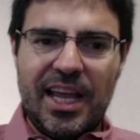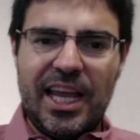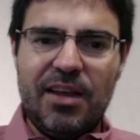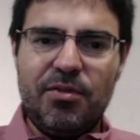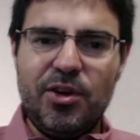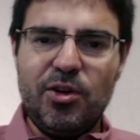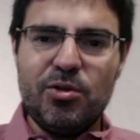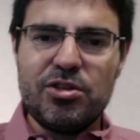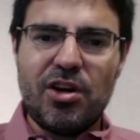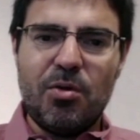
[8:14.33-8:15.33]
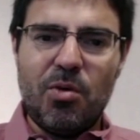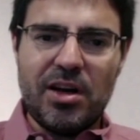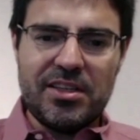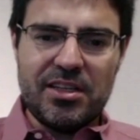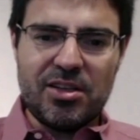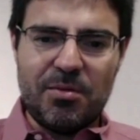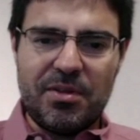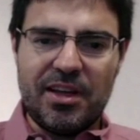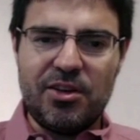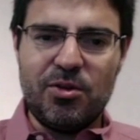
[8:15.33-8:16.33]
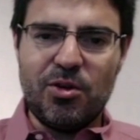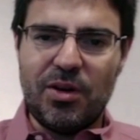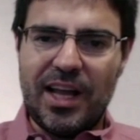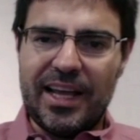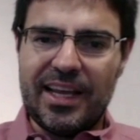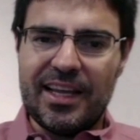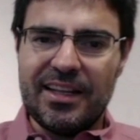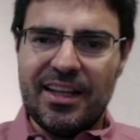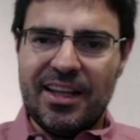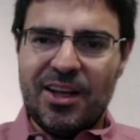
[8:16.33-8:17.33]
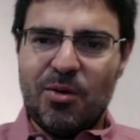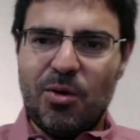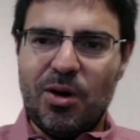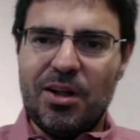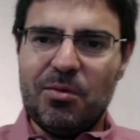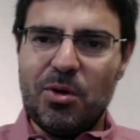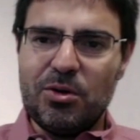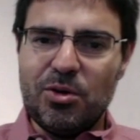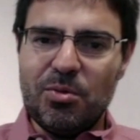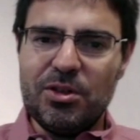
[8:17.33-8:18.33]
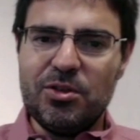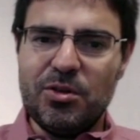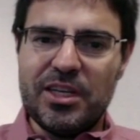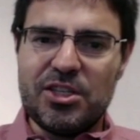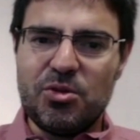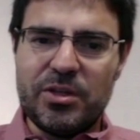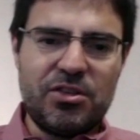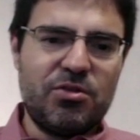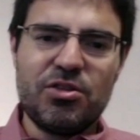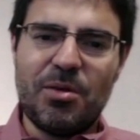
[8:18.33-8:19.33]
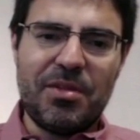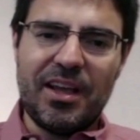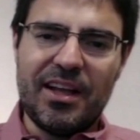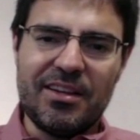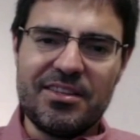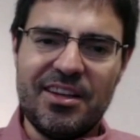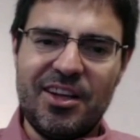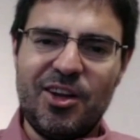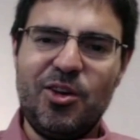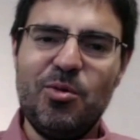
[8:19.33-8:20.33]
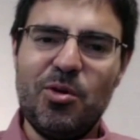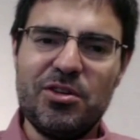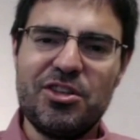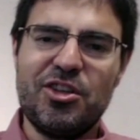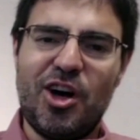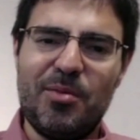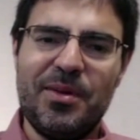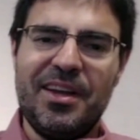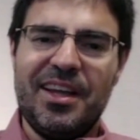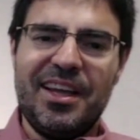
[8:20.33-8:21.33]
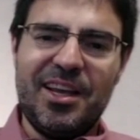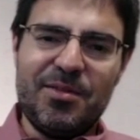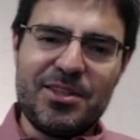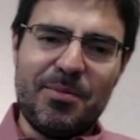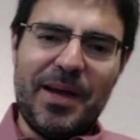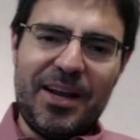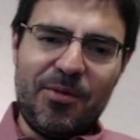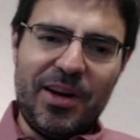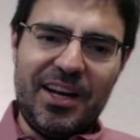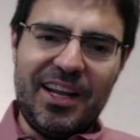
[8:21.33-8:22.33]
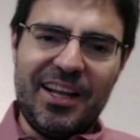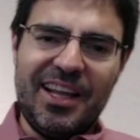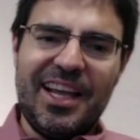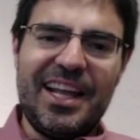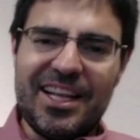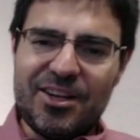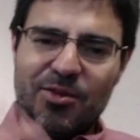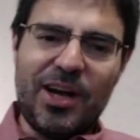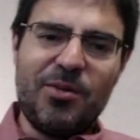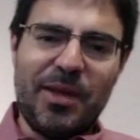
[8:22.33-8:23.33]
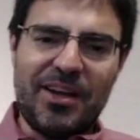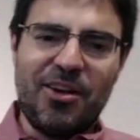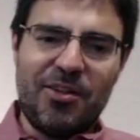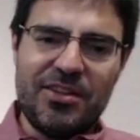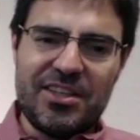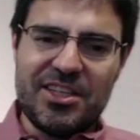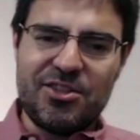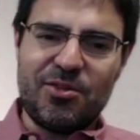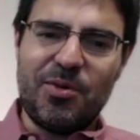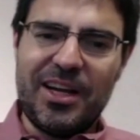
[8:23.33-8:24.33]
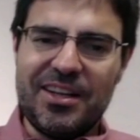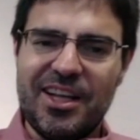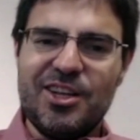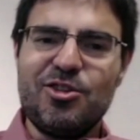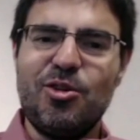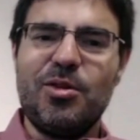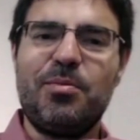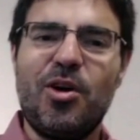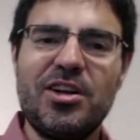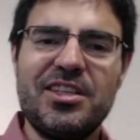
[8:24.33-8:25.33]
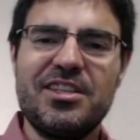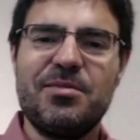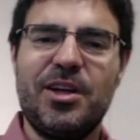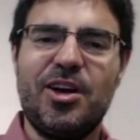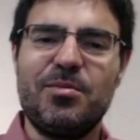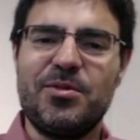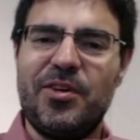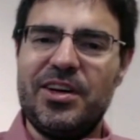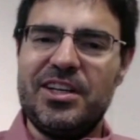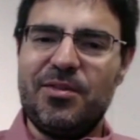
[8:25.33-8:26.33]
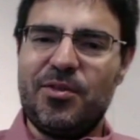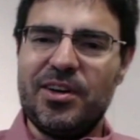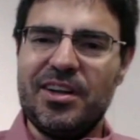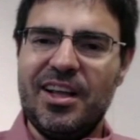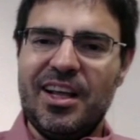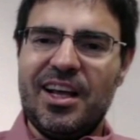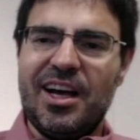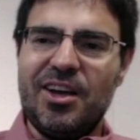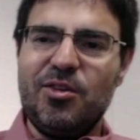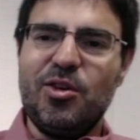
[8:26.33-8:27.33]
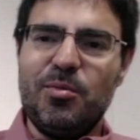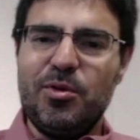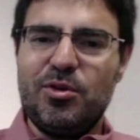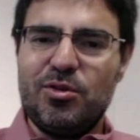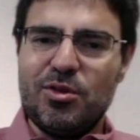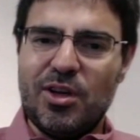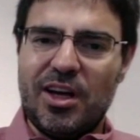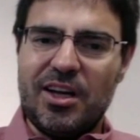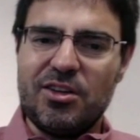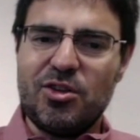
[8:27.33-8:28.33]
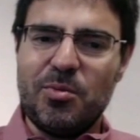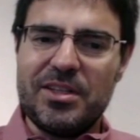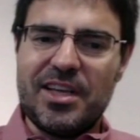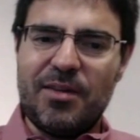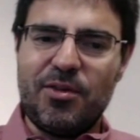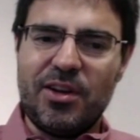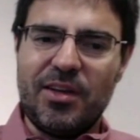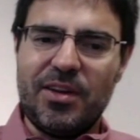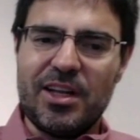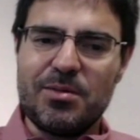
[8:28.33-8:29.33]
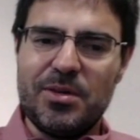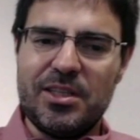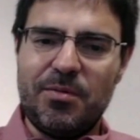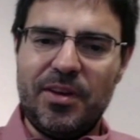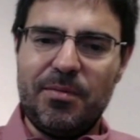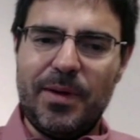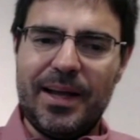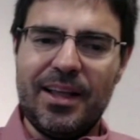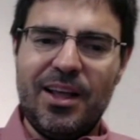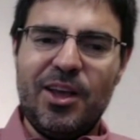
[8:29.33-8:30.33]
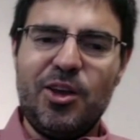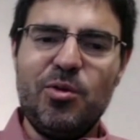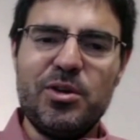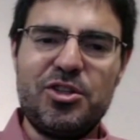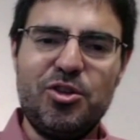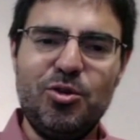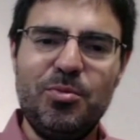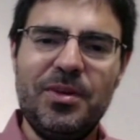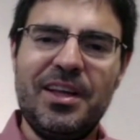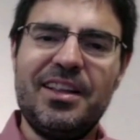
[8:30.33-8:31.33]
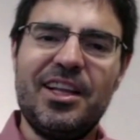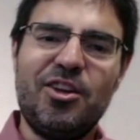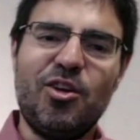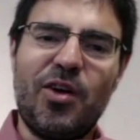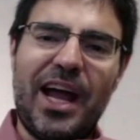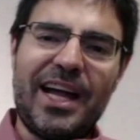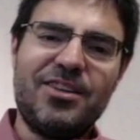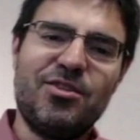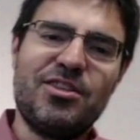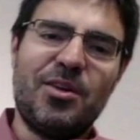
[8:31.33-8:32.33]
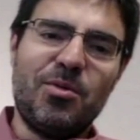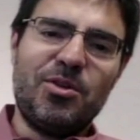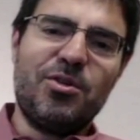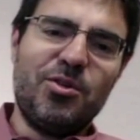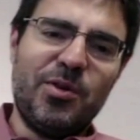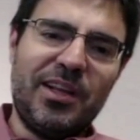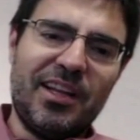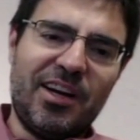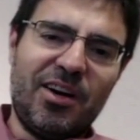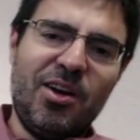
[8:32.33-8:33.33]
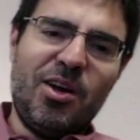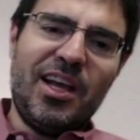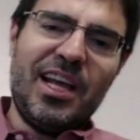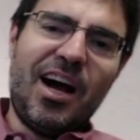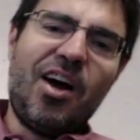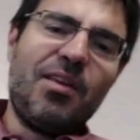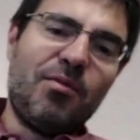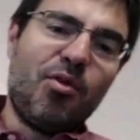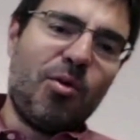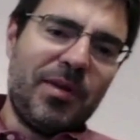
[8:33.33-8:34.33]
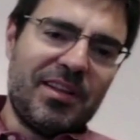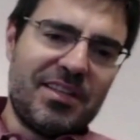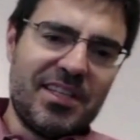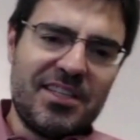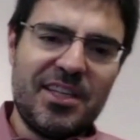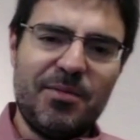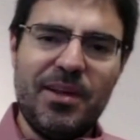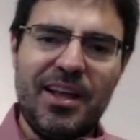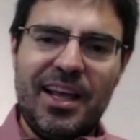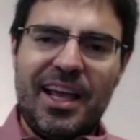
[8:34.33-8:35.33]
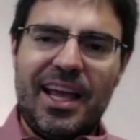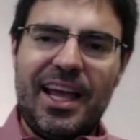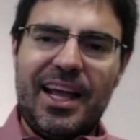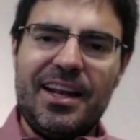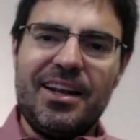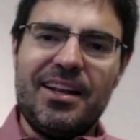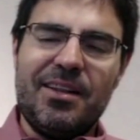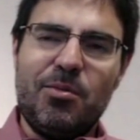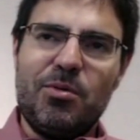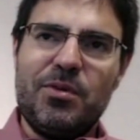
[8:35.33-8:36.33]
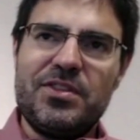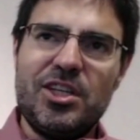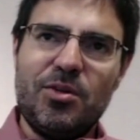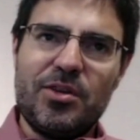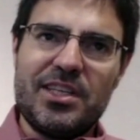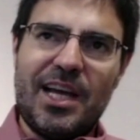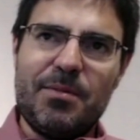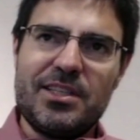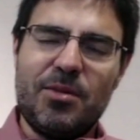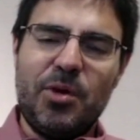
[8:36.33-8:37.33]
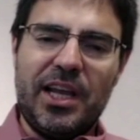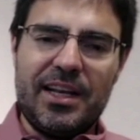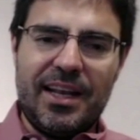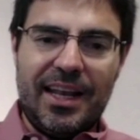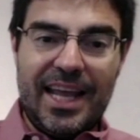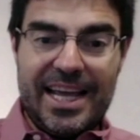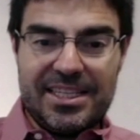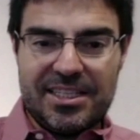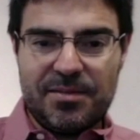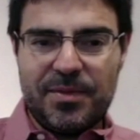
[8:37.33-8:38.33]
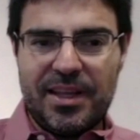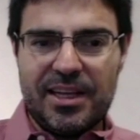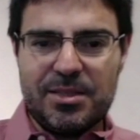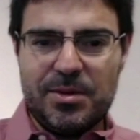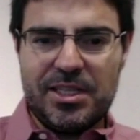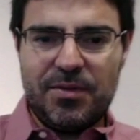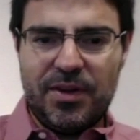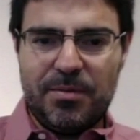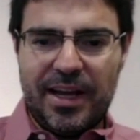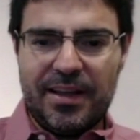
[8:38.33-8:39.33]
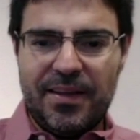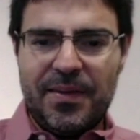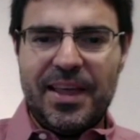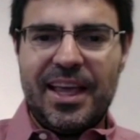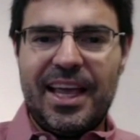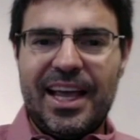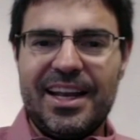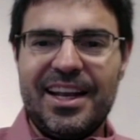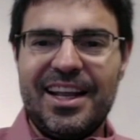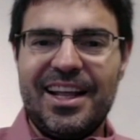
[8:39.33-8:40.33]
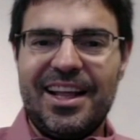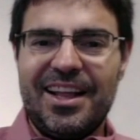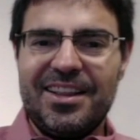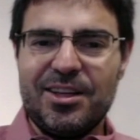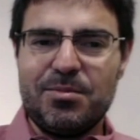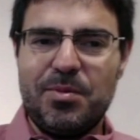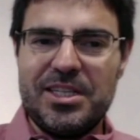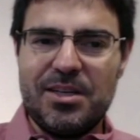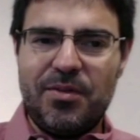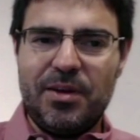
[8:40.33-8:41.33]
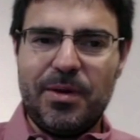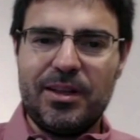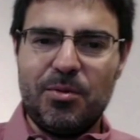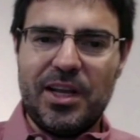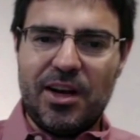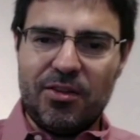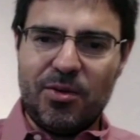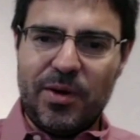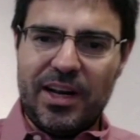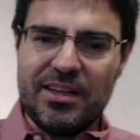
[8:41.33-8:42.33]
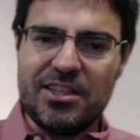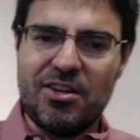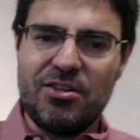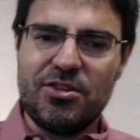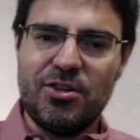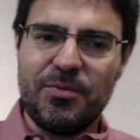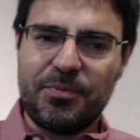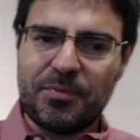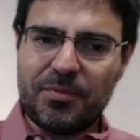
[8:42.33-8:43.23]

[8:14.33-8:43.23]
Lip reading: If you start watching something and you don't like it, what you will do is switch to something else. You won't stop, give us a bad rating, and then try to make another decision, right? So the process becomes very different. You don't put so much effort in giving explicit feedback. You assume that your actions and what you're doing there are informing the system. And what we've seen over time is that we get less explicit feedback, and the explicit feedback that we get on the ratings is also